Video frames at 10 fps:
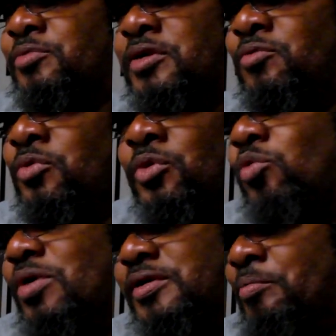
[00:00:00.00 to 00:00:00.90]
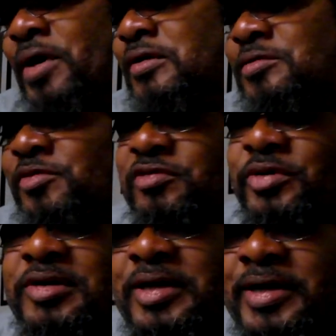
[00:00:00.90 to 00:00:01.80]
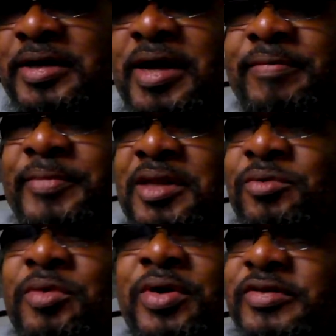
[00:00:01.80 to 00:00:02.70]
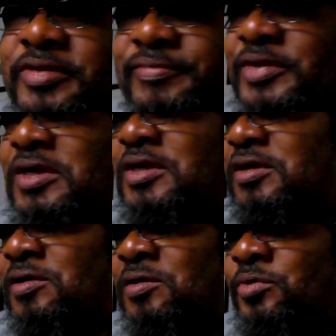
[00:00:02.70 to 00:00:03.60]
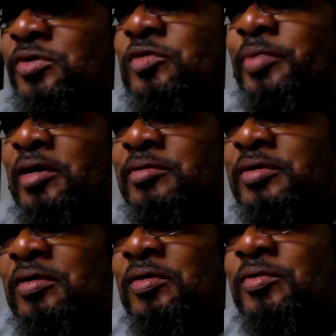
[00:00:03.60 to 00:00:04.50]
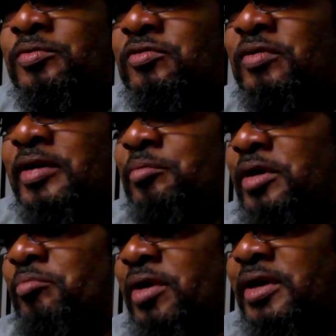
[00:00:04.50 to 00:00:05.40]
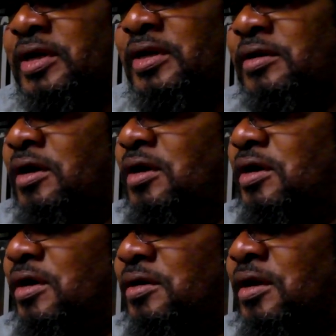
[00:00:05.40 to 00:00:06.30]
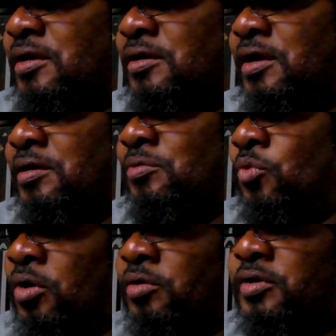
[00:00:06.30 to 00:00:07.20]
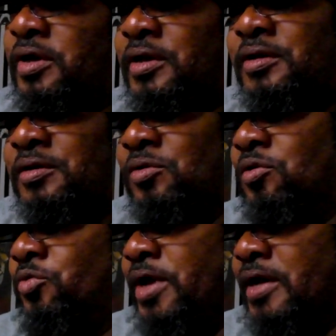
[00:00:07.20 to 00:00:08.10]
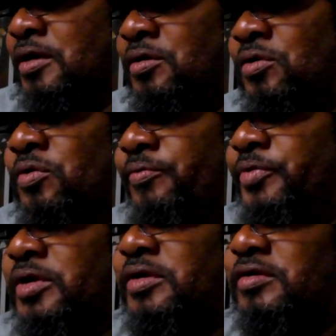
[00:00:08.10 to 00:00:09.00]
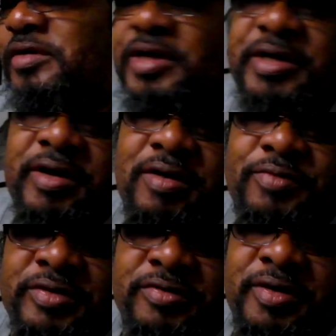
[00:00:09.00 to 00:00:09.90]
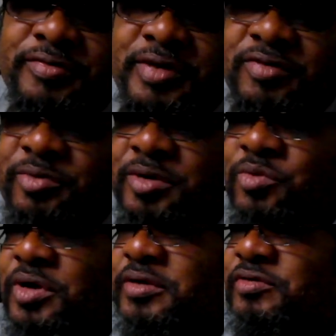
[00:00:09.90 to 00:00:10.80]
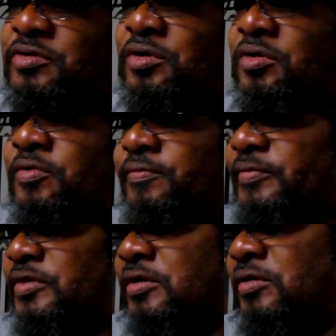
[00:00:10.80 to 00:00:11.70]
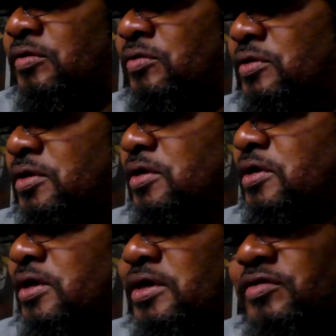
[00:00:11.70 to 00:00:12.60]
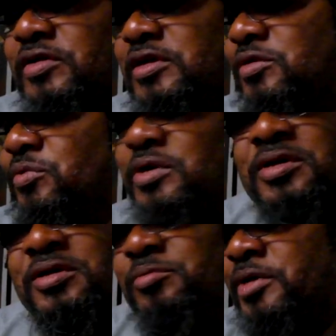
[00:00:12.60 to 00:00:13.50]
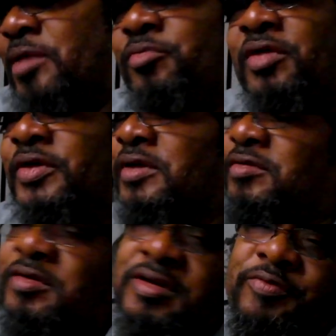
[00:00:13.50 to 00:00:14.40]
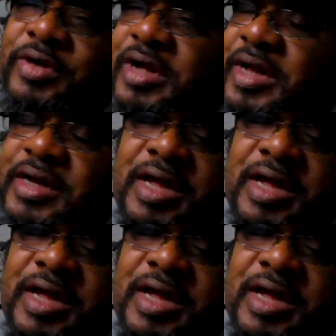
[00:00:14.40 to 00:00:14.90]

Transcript: wasn't about them streets like that. We wasn't. You know, we was about you know trying to make money and and and and work and do what we had to do to take care of ourselves. That's what it was. You know, you know. And T, that brother is a different kind of cat.